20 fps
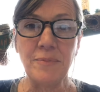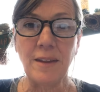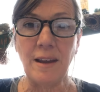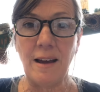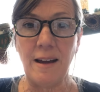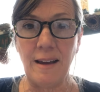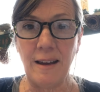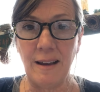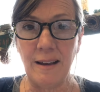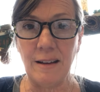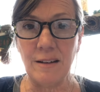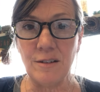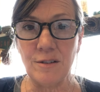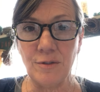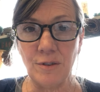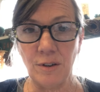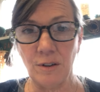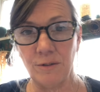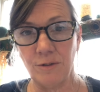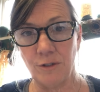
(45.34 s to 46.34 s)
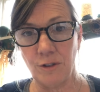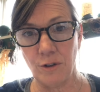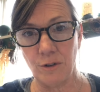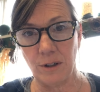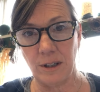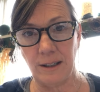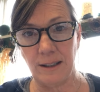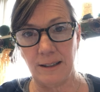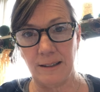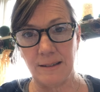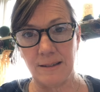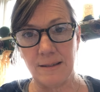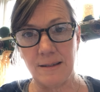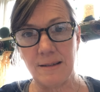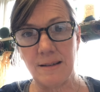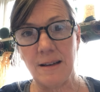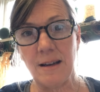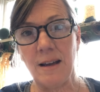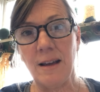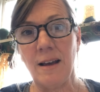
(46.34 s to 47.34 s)
a handful of
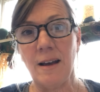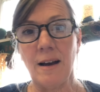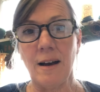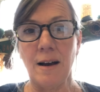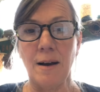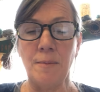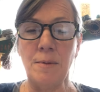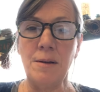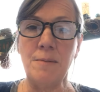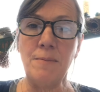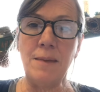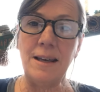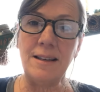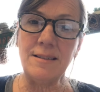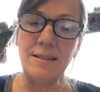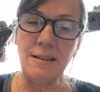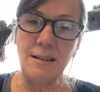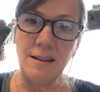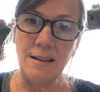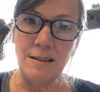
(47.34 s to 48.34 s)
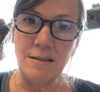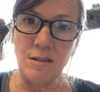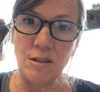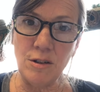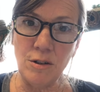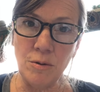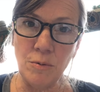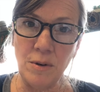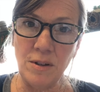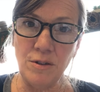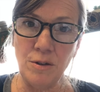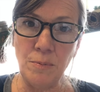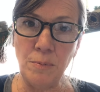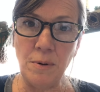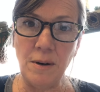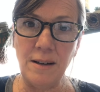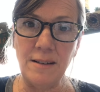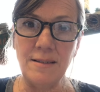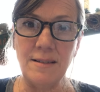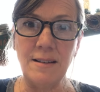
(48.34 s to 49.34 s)
greens. It makes it easier when you're
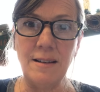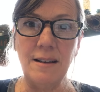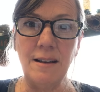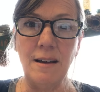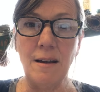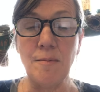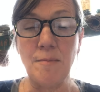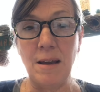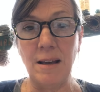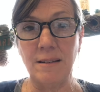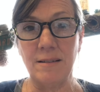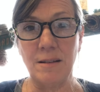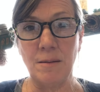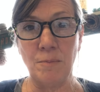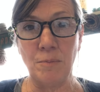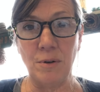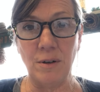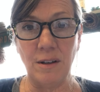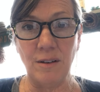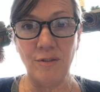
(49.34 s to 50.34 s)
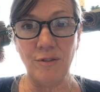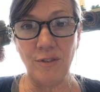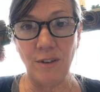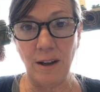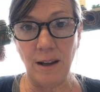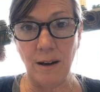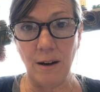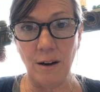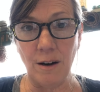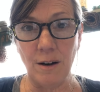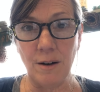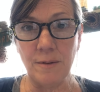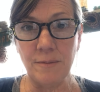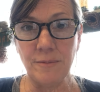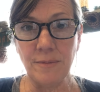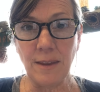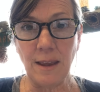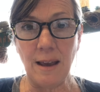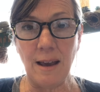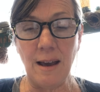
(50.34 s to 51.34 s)
pricing. It makes it pretty fair,
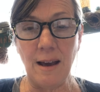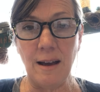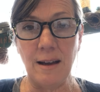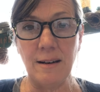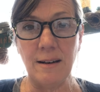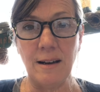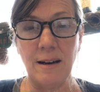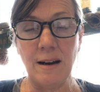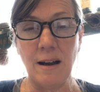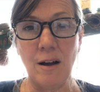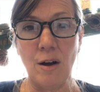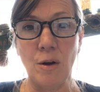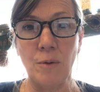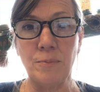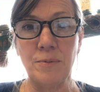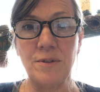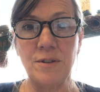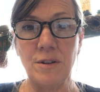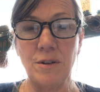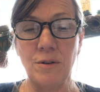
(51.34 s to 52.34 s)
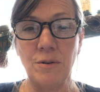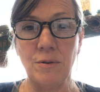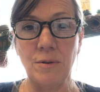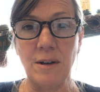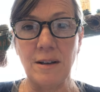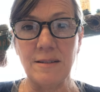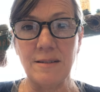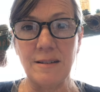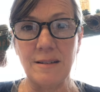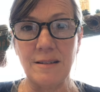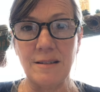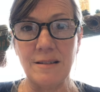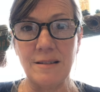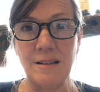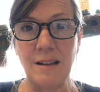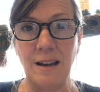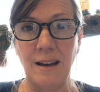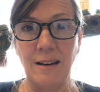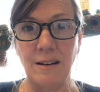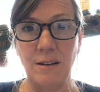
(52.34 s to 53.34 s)
and it helps you as the
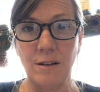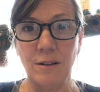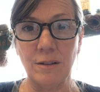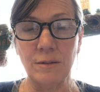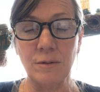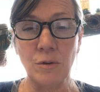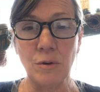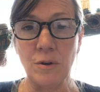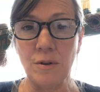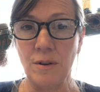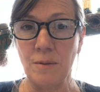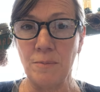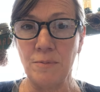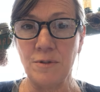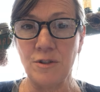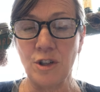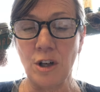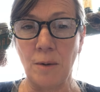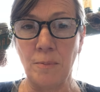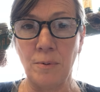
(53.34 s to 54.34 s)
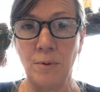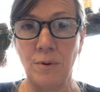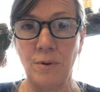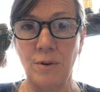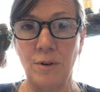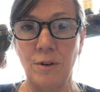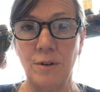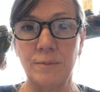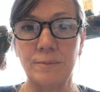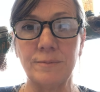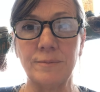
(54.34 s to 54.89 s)
designer or the shop owner